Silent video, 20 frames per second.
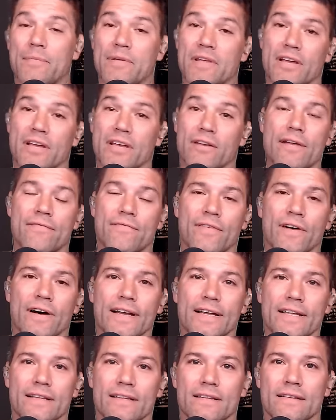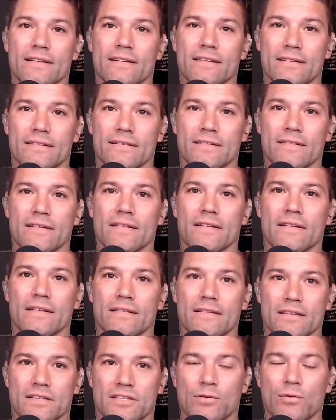I think be a great fight. As well. That would be.
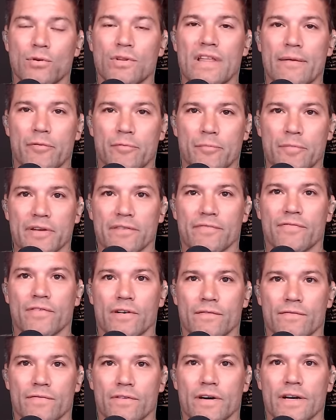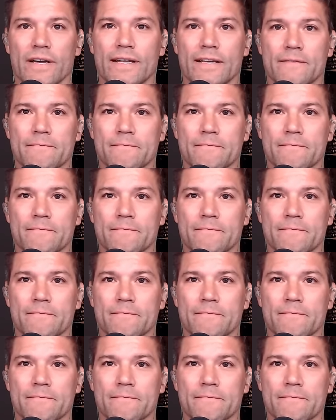Yeah. The two of them would be a fun fight.